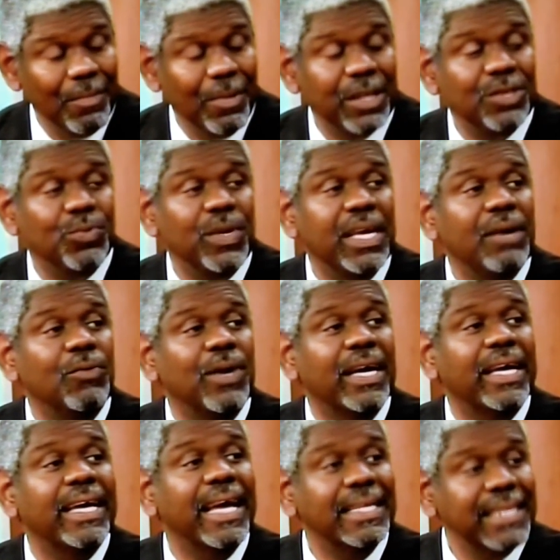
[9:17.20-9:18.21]
but we are,
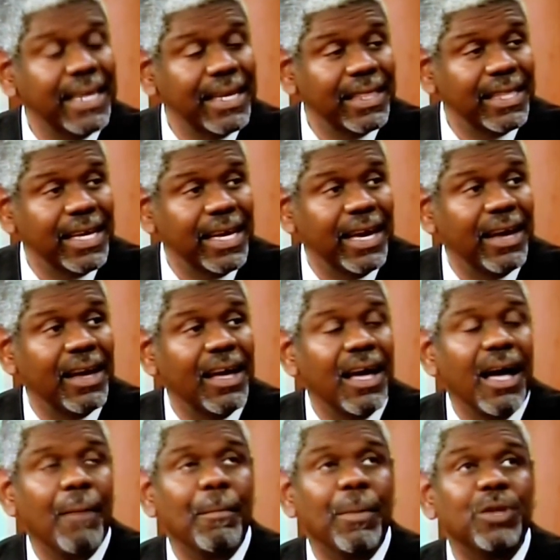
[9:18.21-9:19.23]
we are getting there
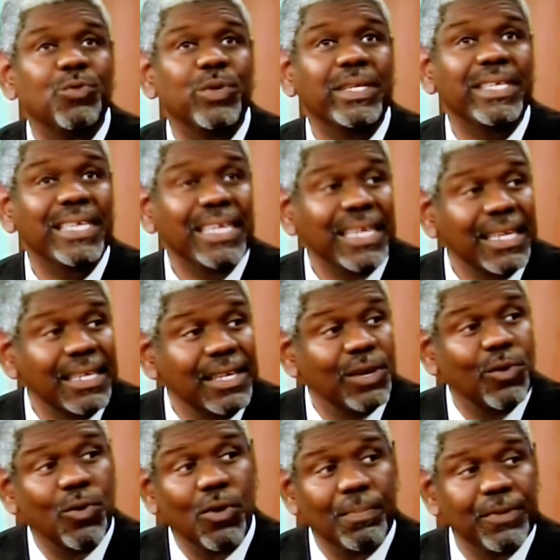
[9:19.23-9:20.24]
but we need the
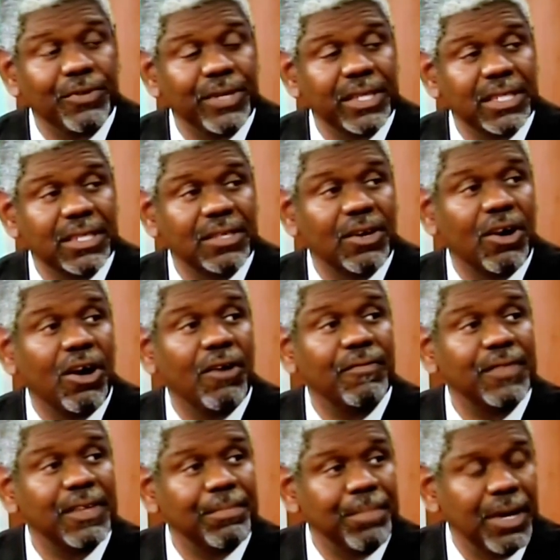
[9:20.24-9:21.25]
cooperation
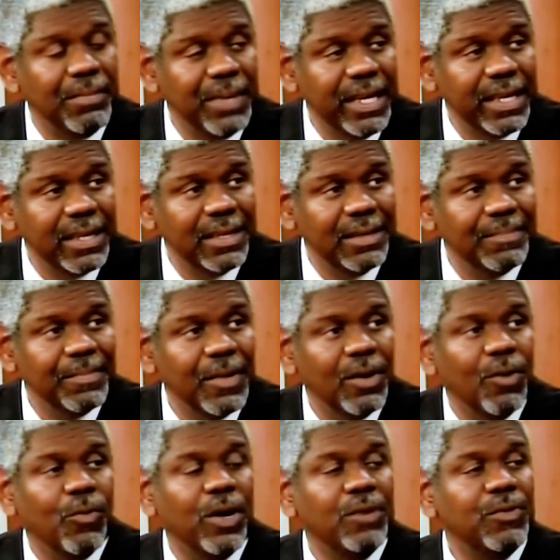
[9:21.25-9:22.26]
of the public
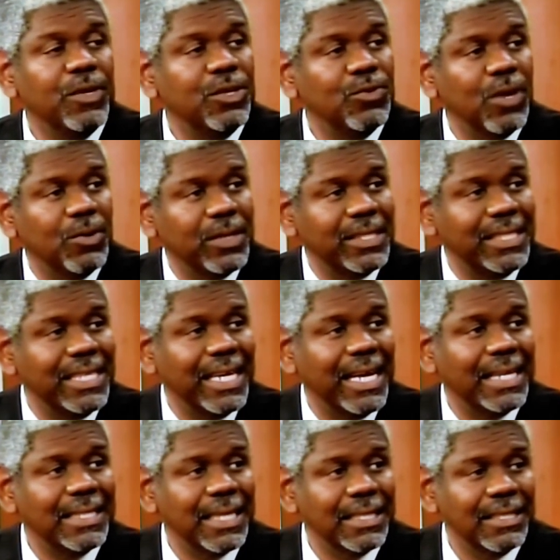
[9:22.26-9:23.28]
when we do our
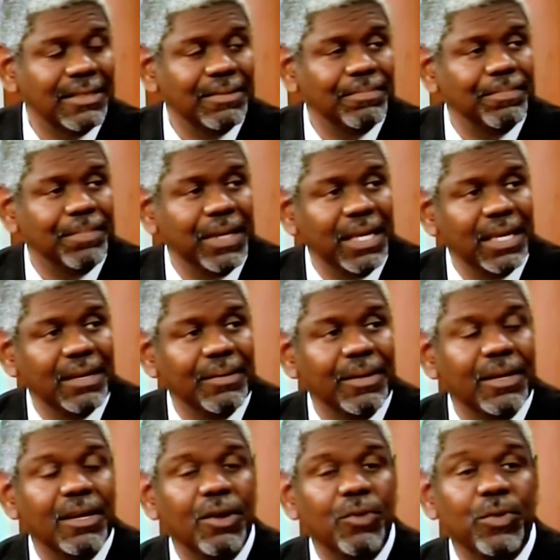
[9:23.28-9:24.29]
CSSP.
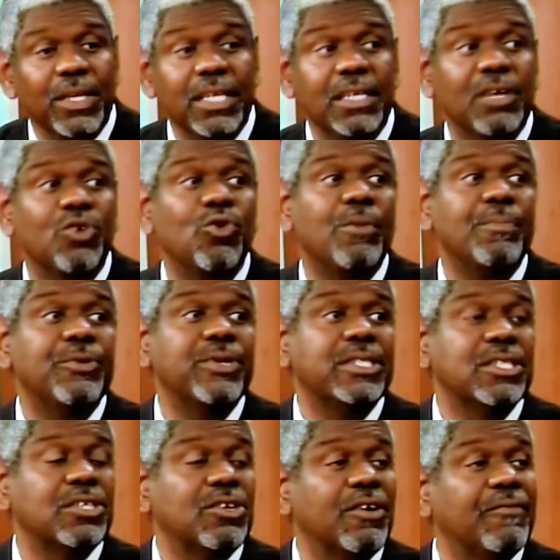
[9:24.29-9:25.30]
We need the
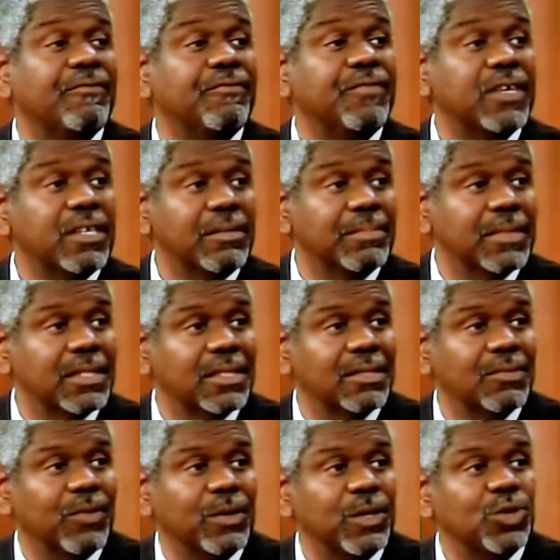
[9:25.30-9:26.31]
cooperation of
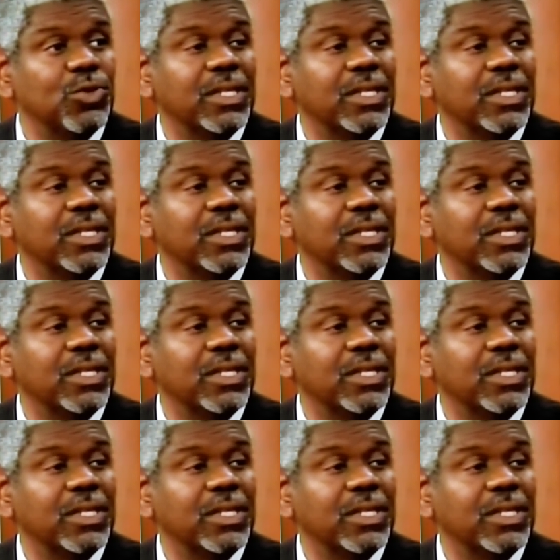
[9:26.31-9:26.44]
firms when we